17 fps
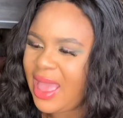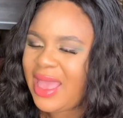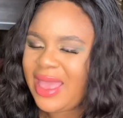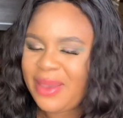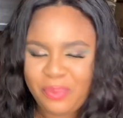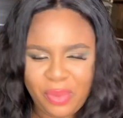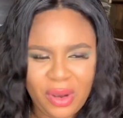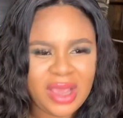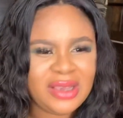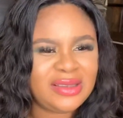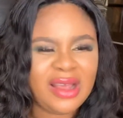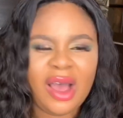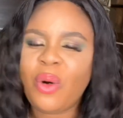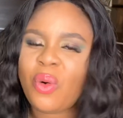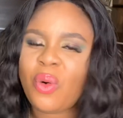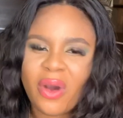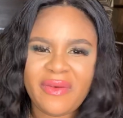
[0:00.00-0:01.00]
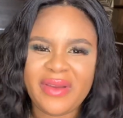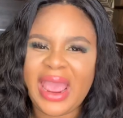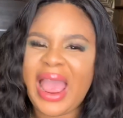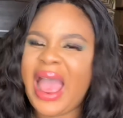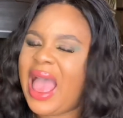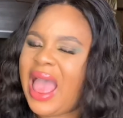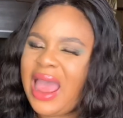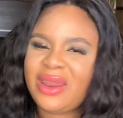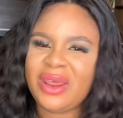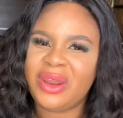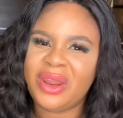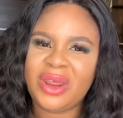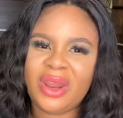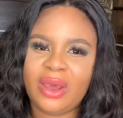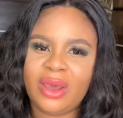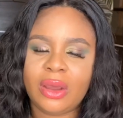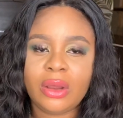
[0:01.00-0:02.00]
boys, don't worry.
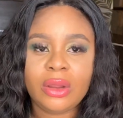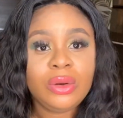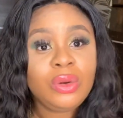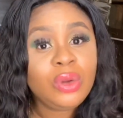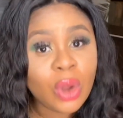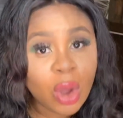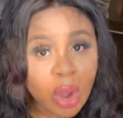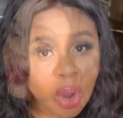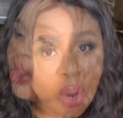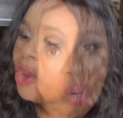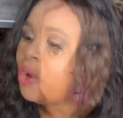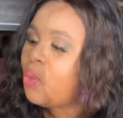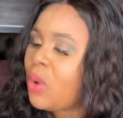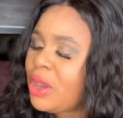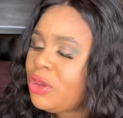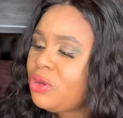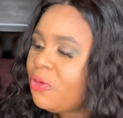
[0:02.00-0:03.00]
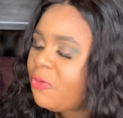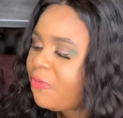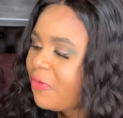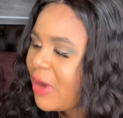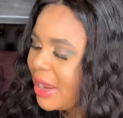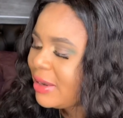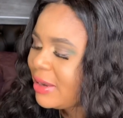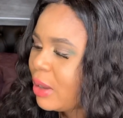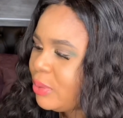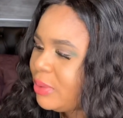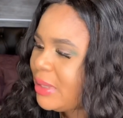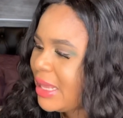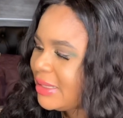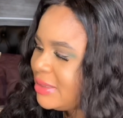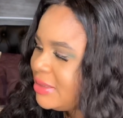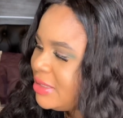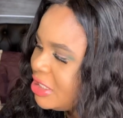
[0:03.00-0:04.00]
No, when you find out
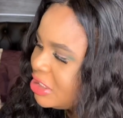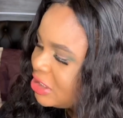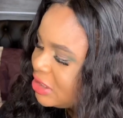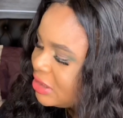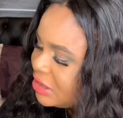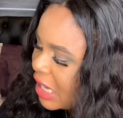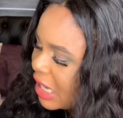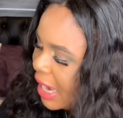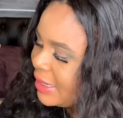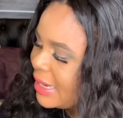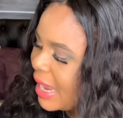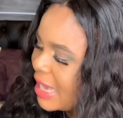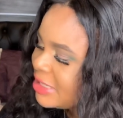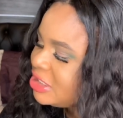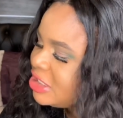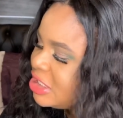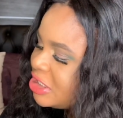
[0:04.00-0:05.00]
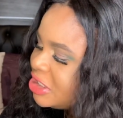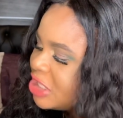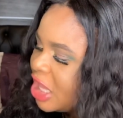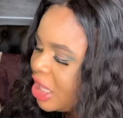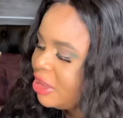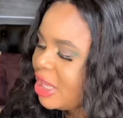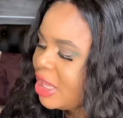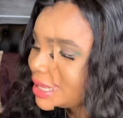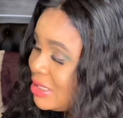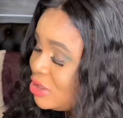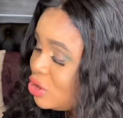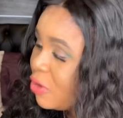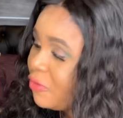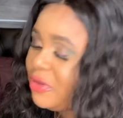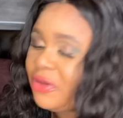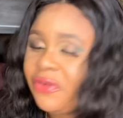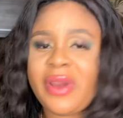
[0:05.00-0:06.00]
that this child has this tendency
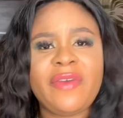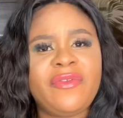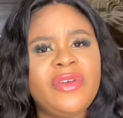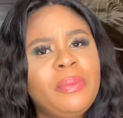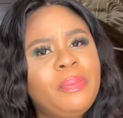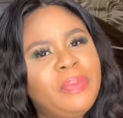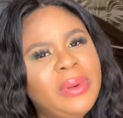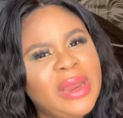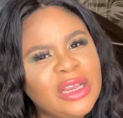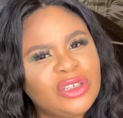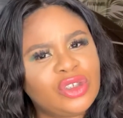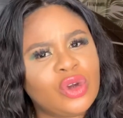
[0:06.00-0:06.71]
of deriving pleasure